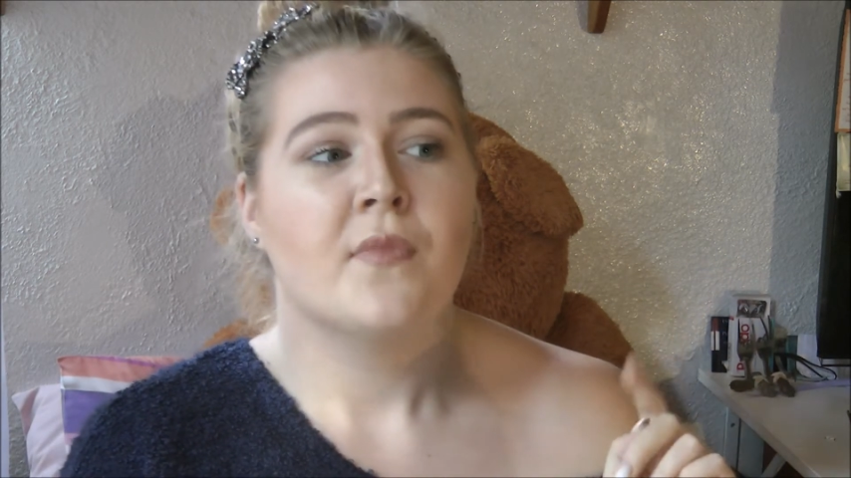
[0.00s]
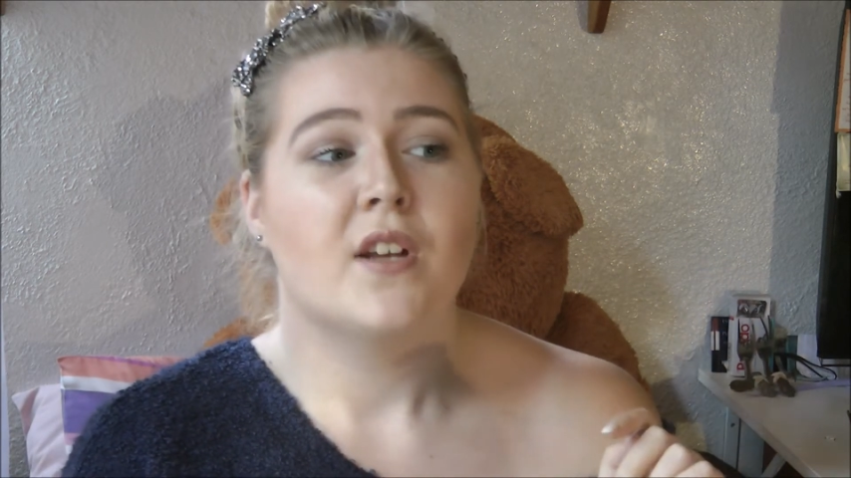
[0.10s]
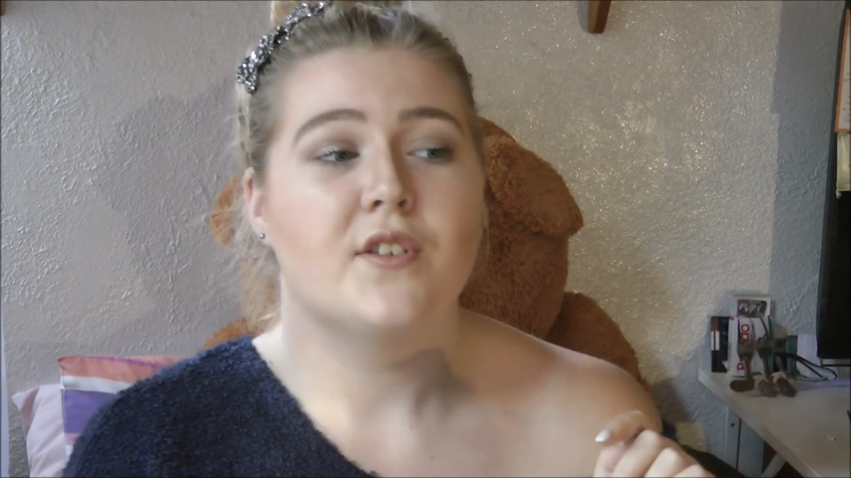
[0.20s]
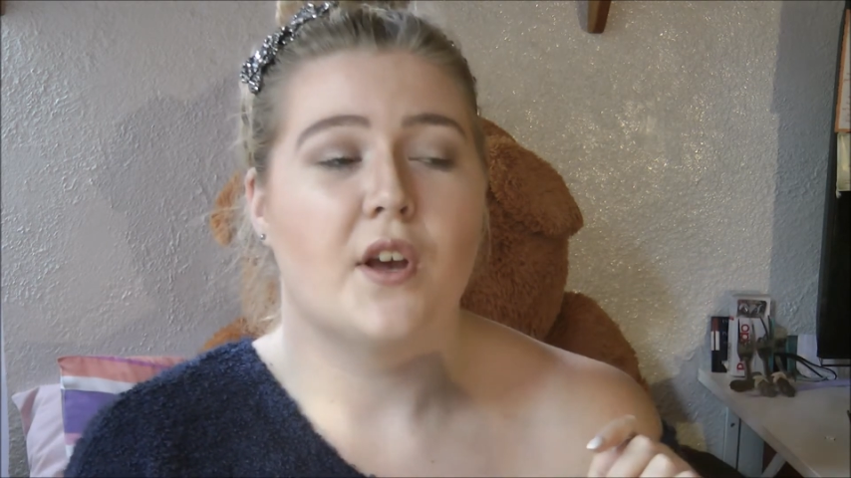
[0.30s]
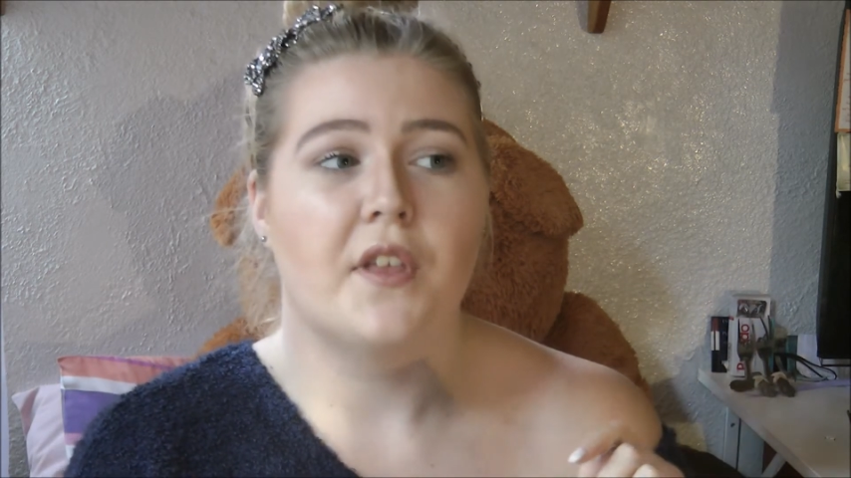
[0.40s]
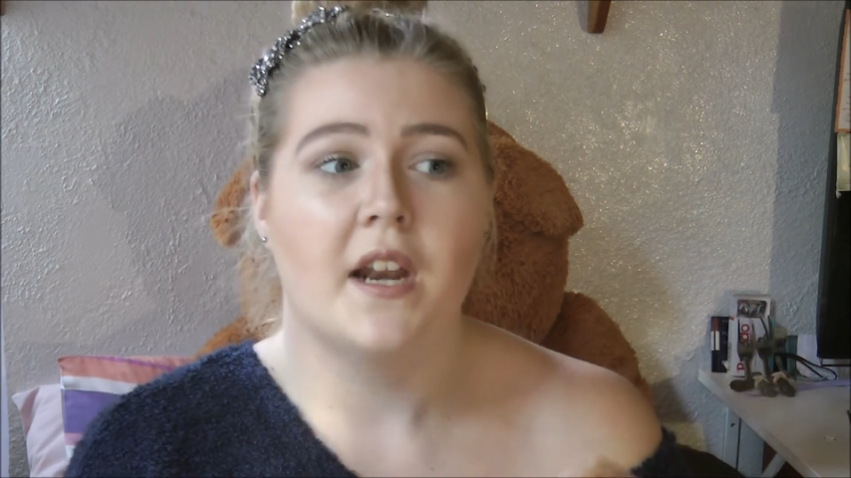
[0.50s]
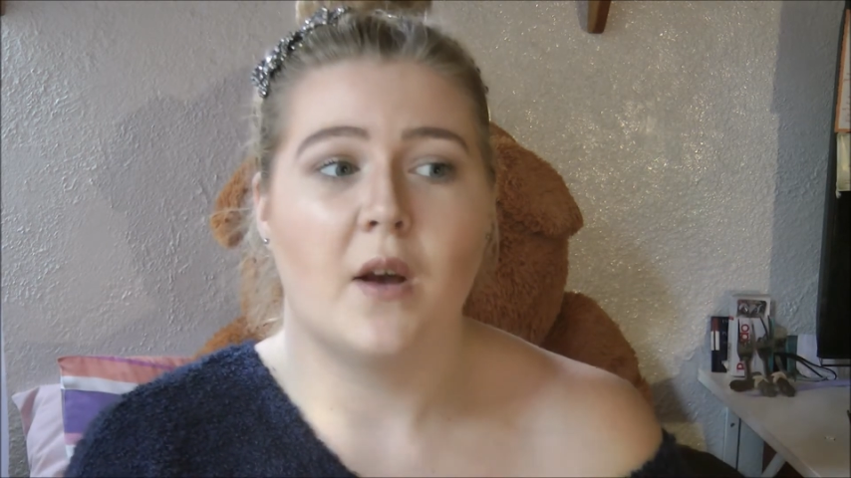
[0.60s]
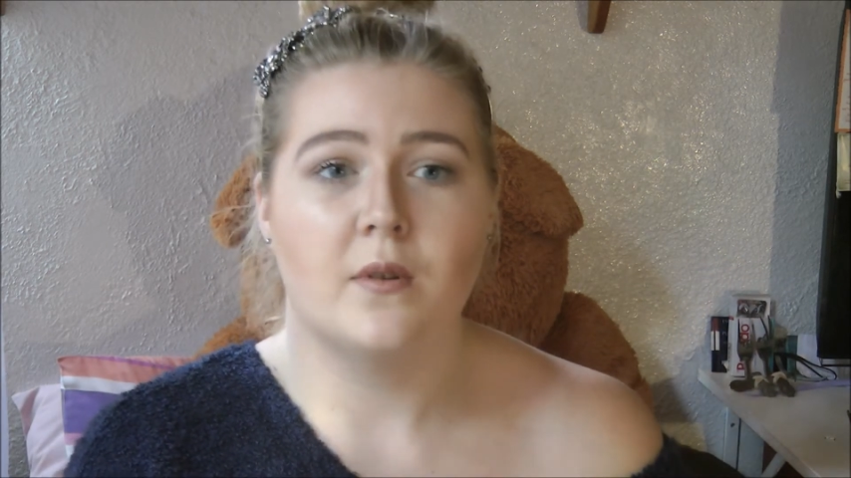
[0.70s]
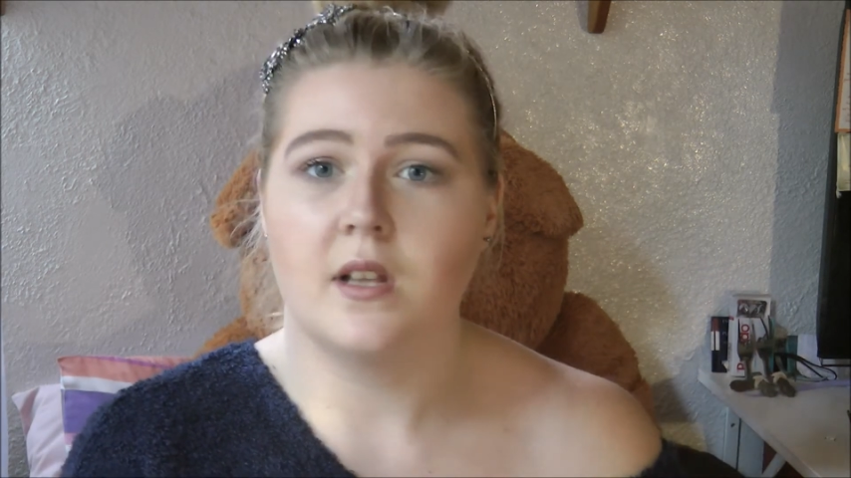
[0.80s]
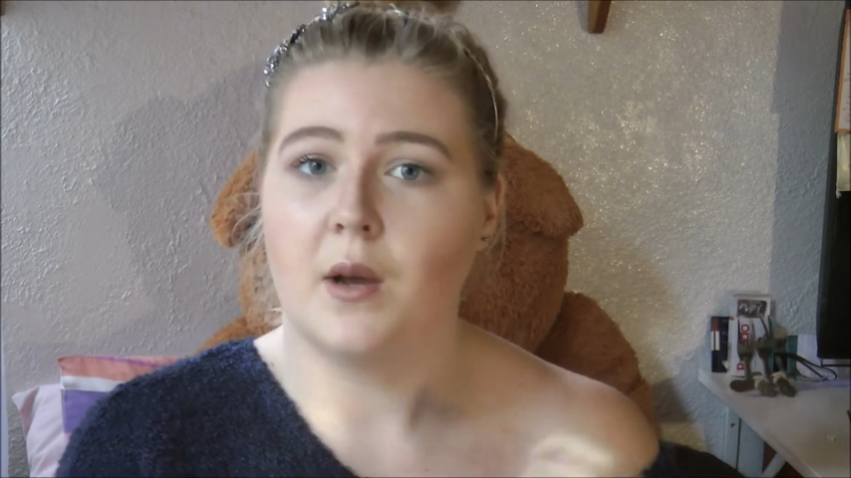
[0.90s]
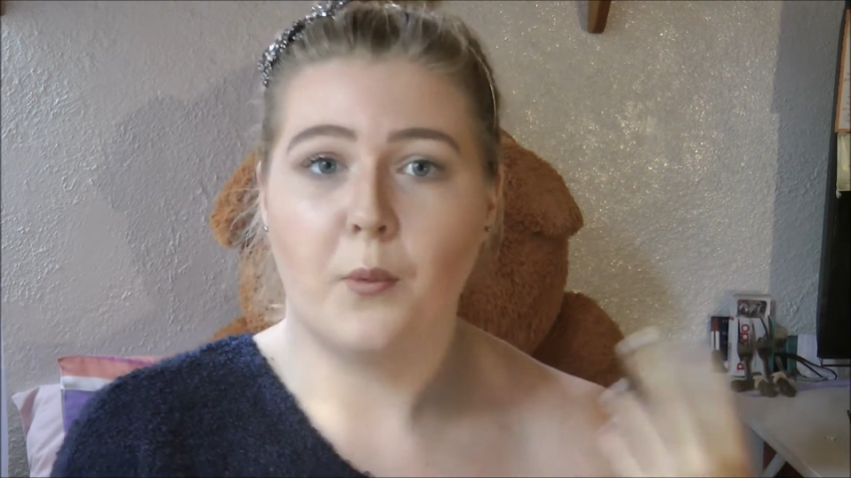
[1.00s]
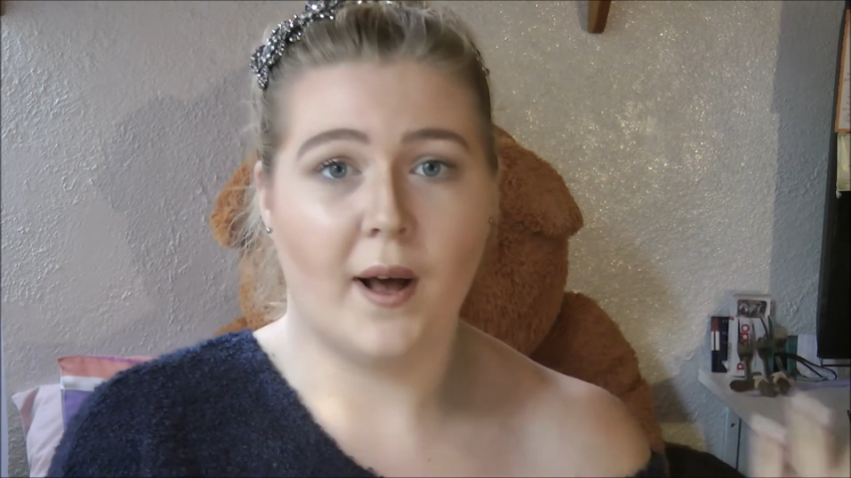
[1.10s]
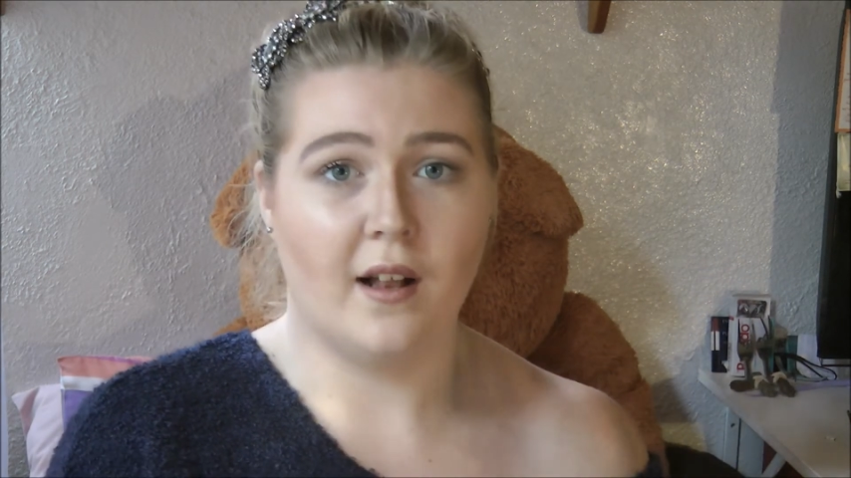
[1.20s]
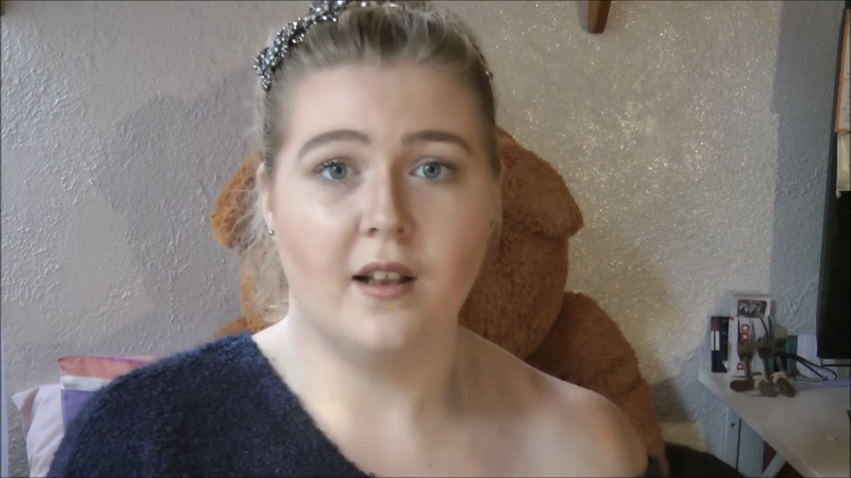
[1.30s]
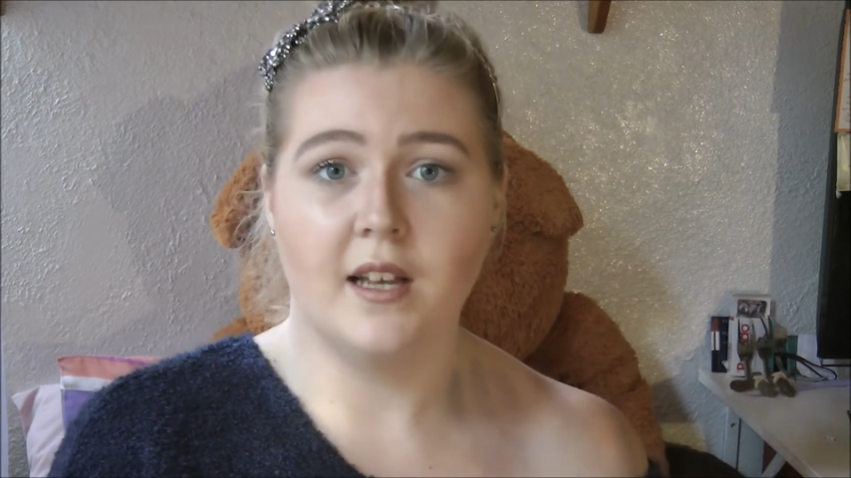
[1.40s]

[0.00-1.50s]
So then I was like, well,